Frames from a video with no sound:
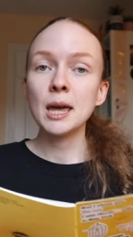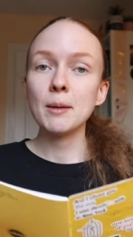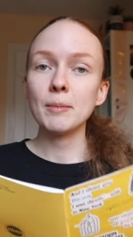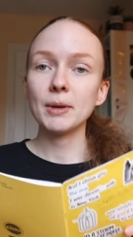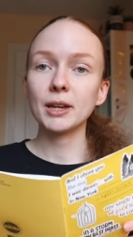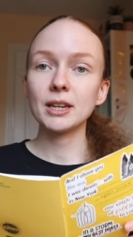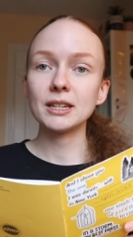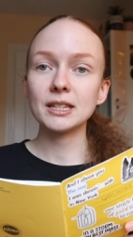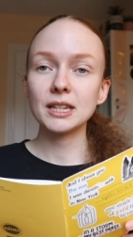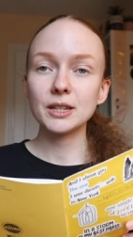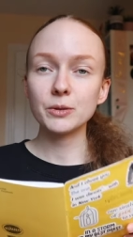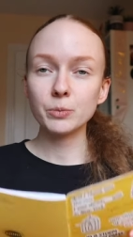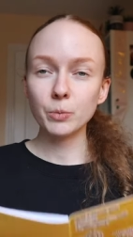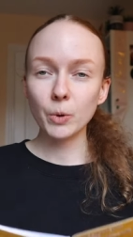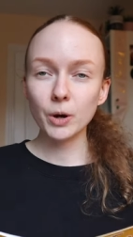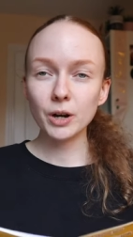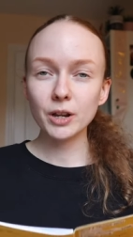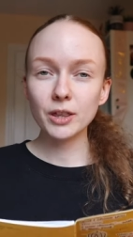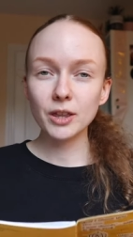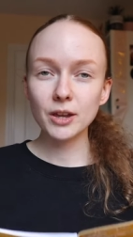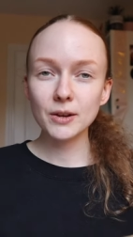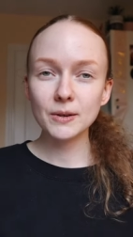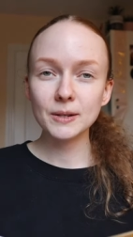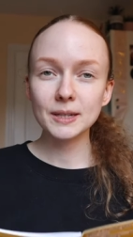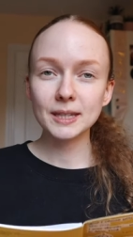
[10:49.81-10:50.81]
because it's one
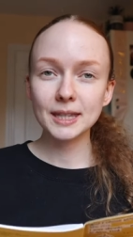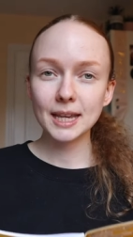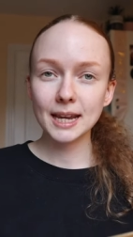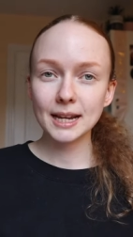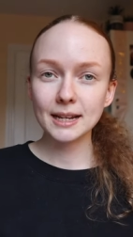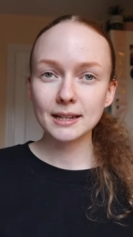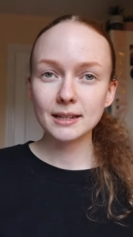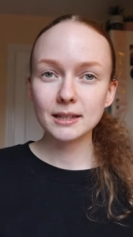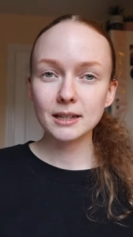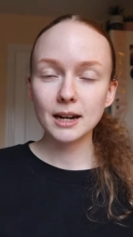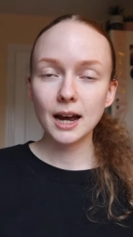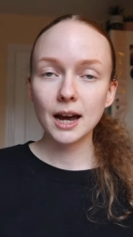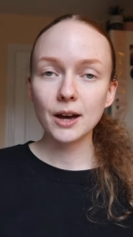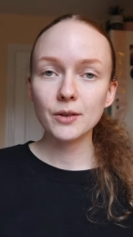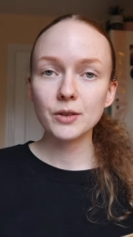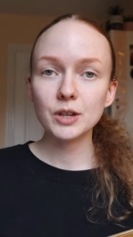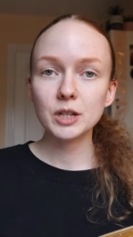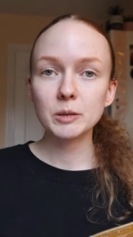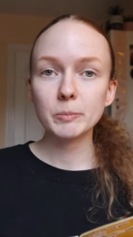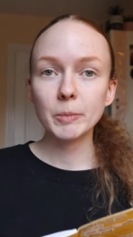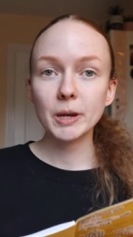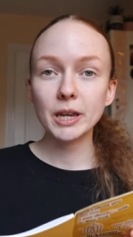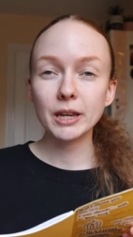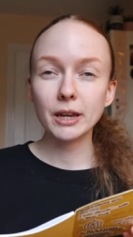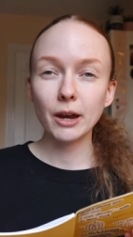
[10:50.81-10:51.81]
of those things now
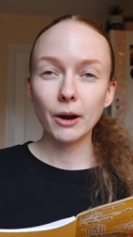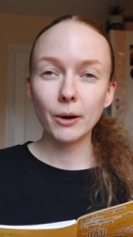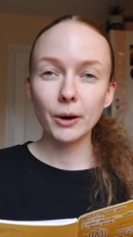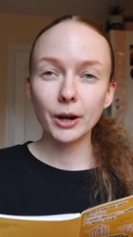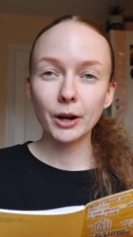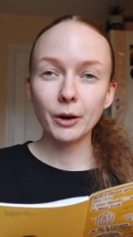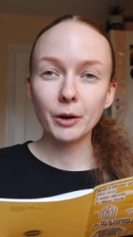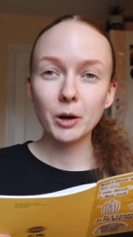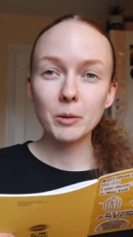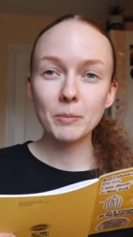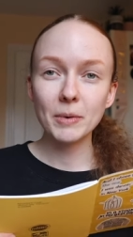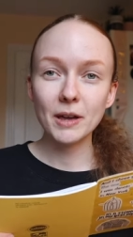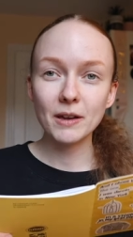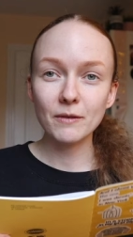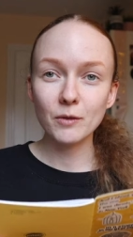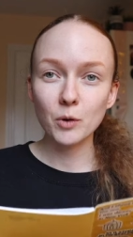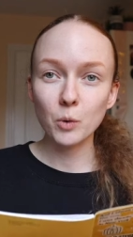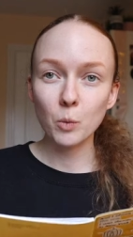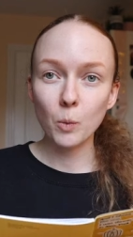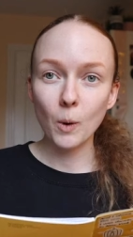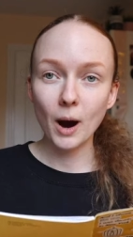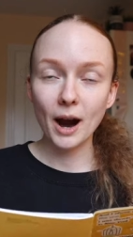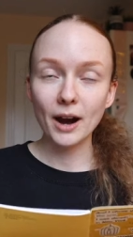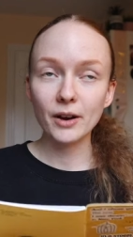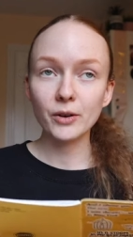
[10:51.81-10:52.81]
that's been going on a bit of a
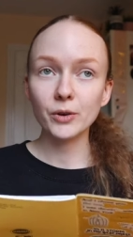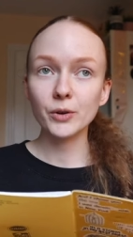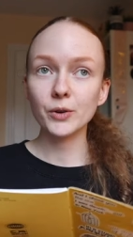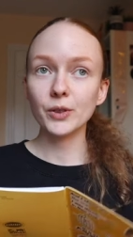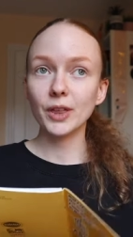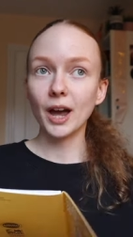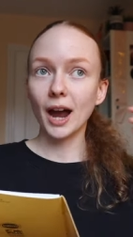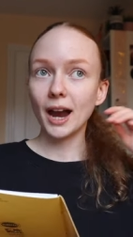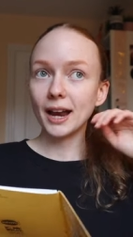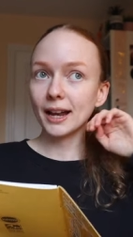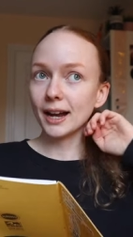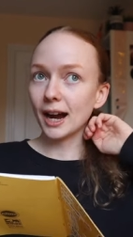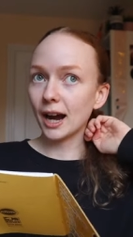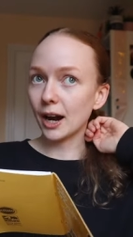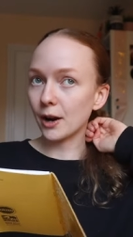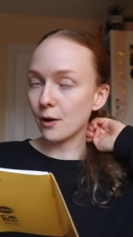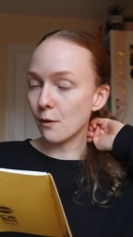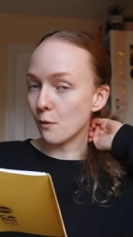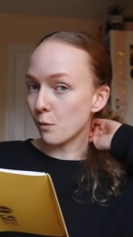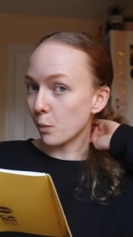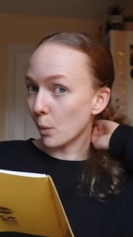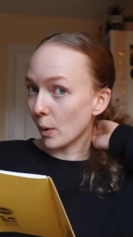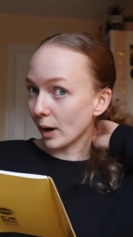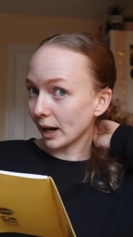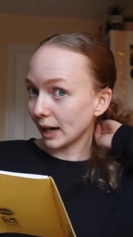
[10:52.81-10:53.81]
while that I kind
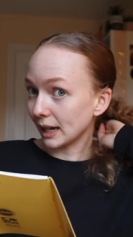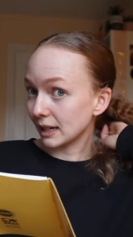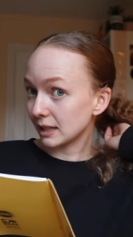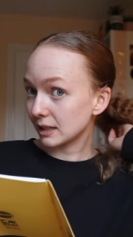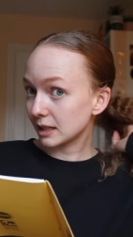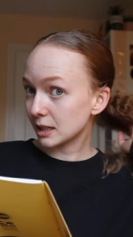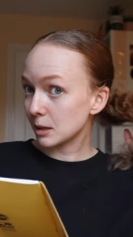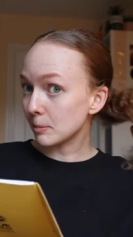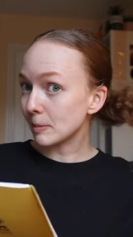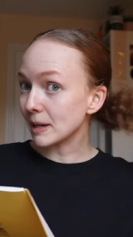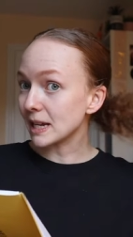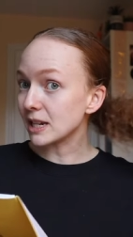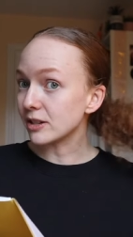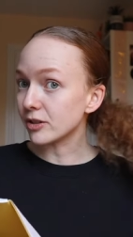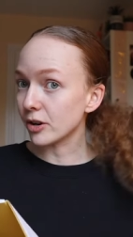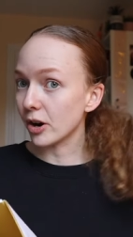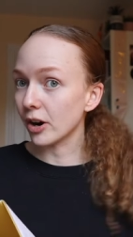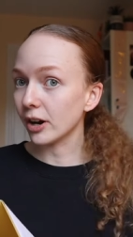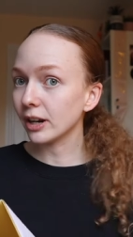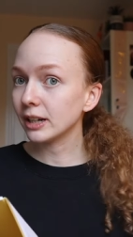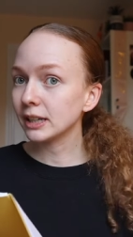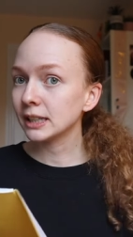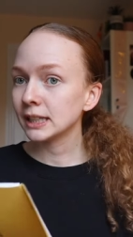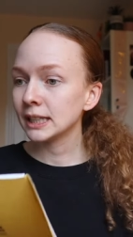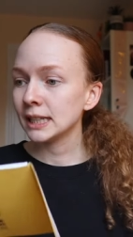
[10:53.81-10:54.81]
of want it to be
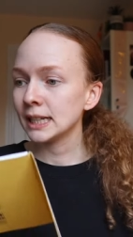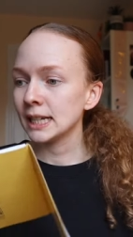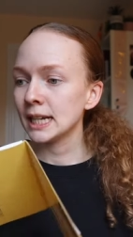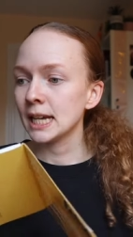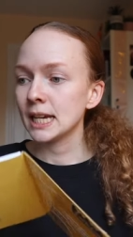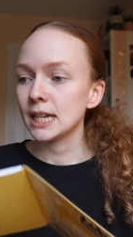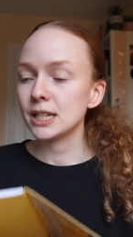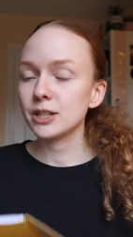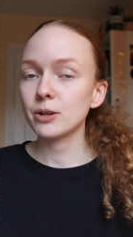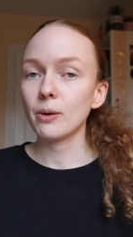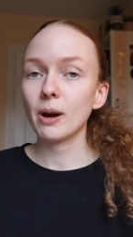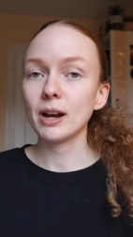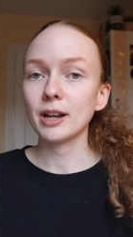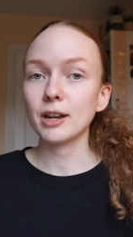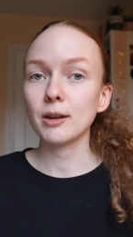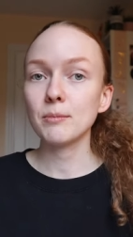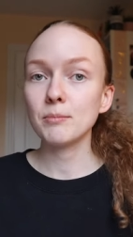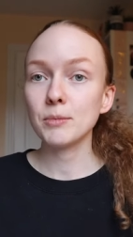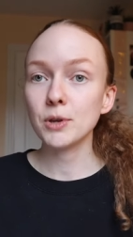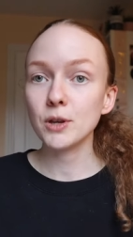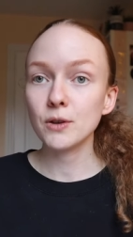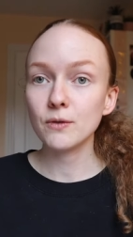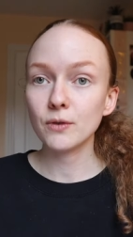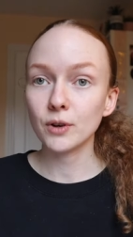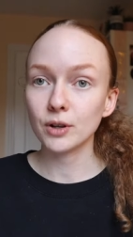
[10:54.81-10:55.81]
done so I can
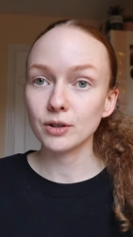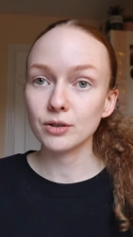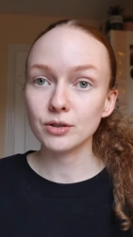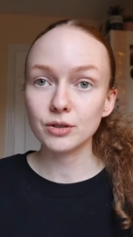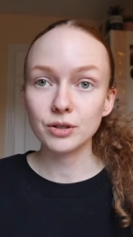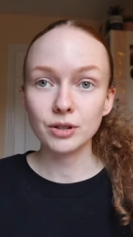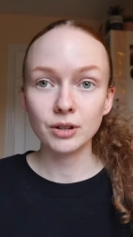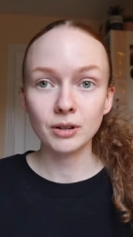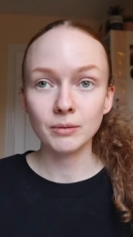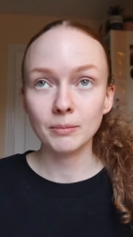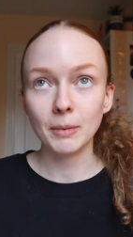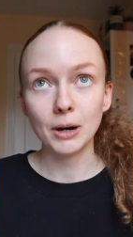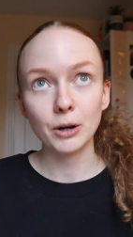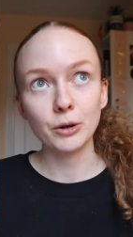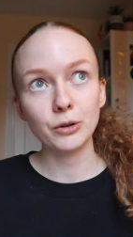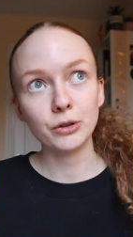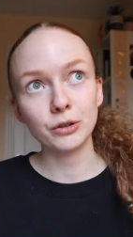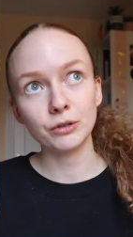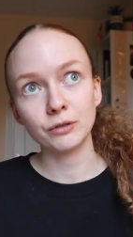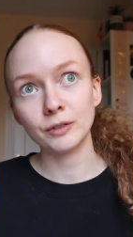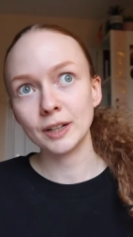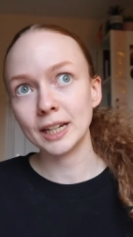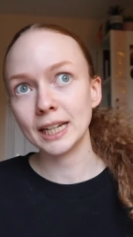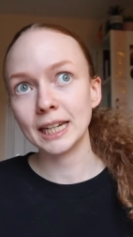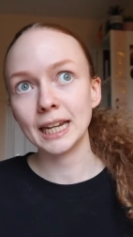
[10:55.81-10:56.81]
move on to my
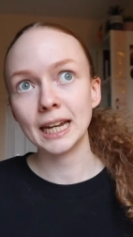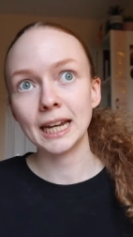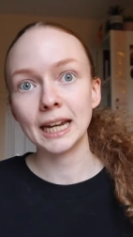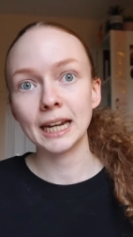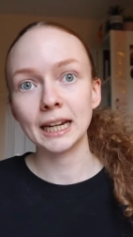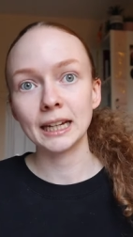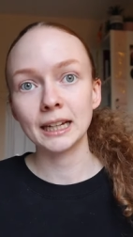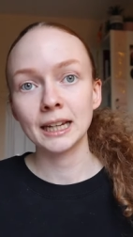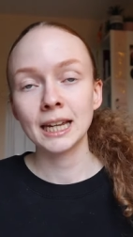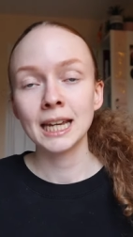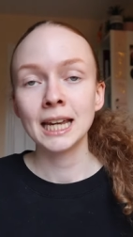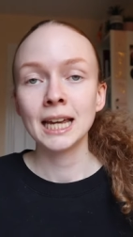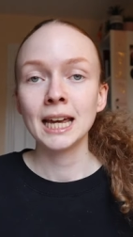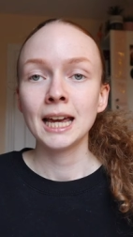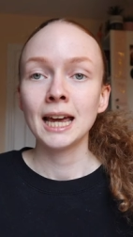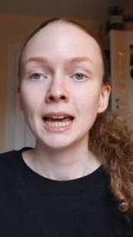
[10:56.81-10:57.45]
other reading